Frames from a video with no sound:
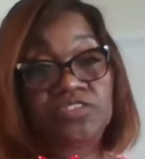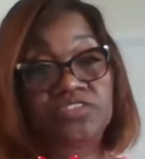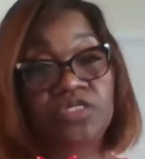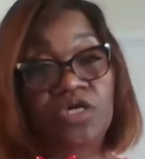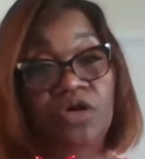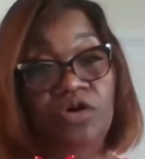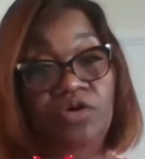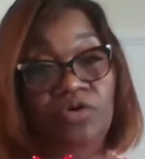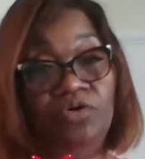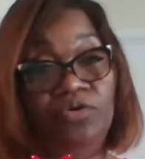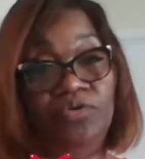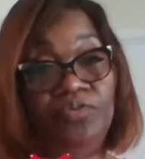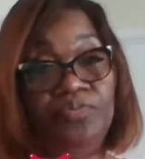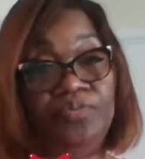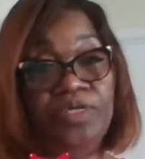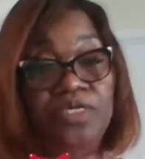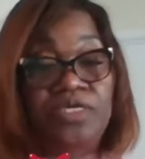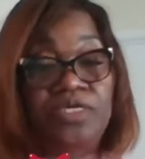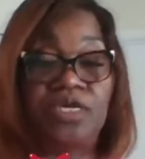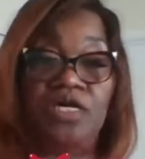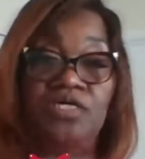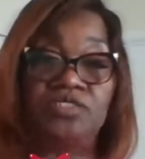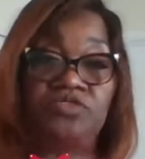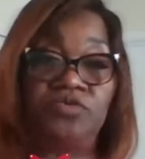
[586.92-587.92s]
So
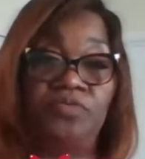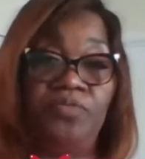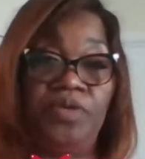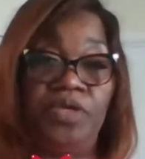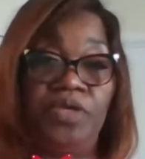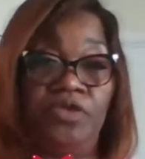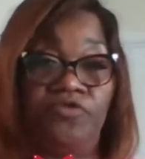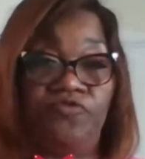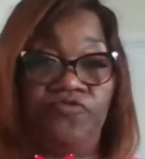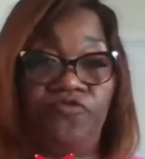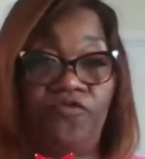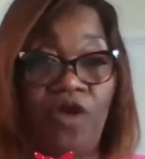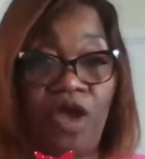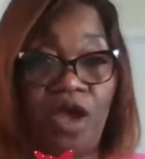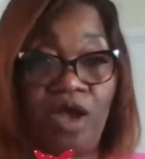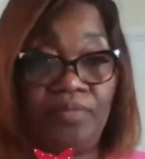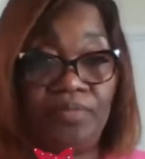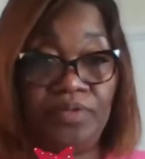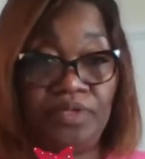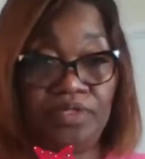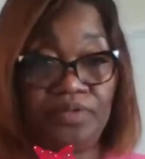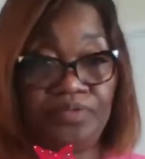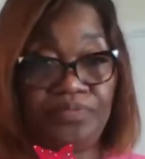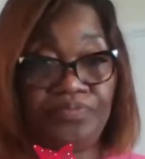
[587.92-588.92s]
because you're being
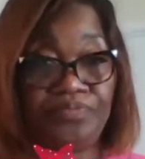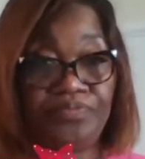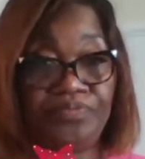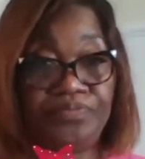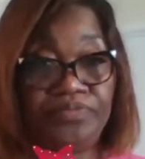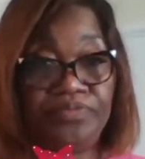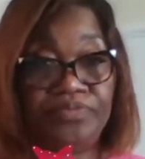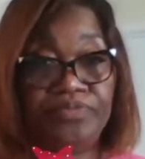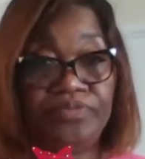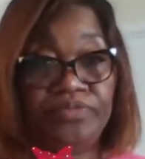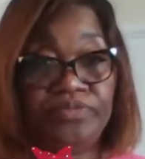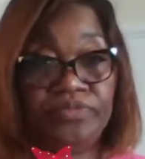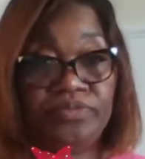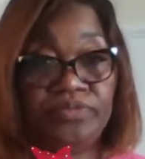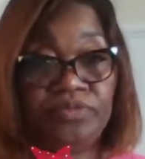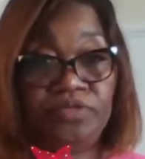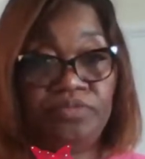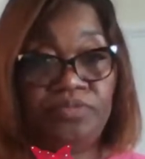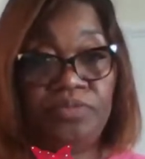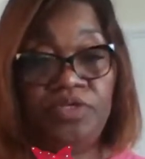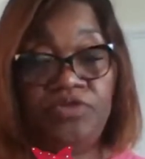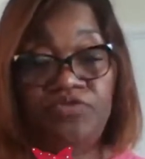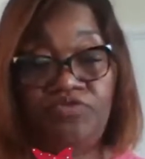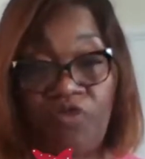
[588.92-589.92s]

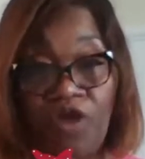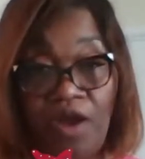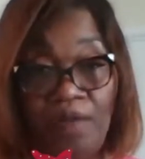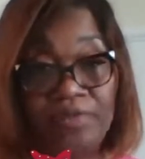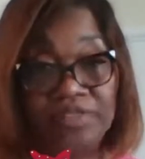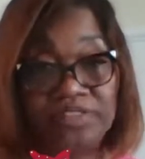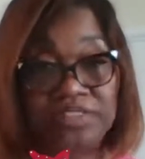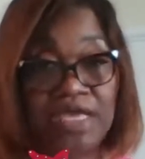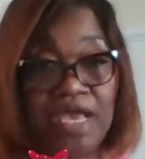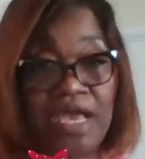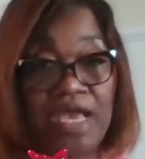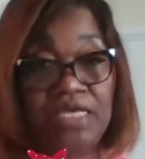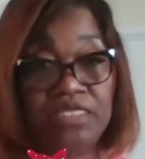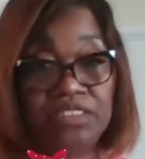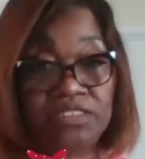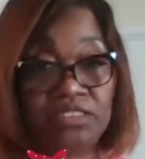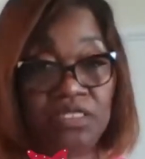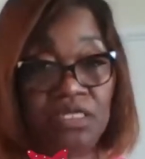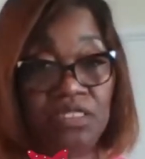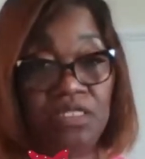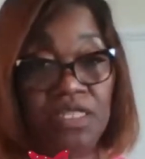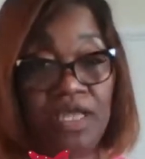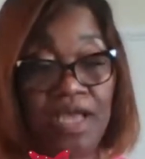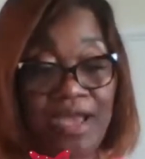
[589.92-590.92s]
you
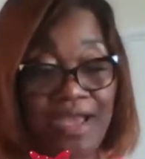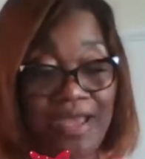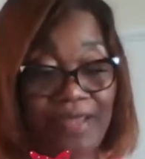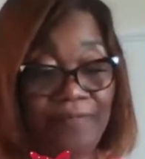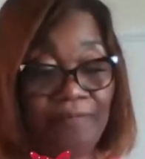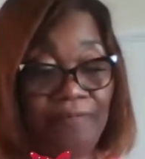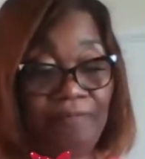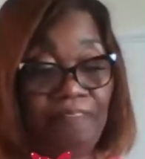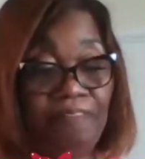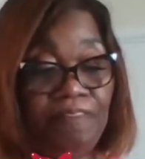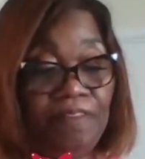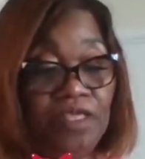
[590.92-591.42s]
traumatized a lot,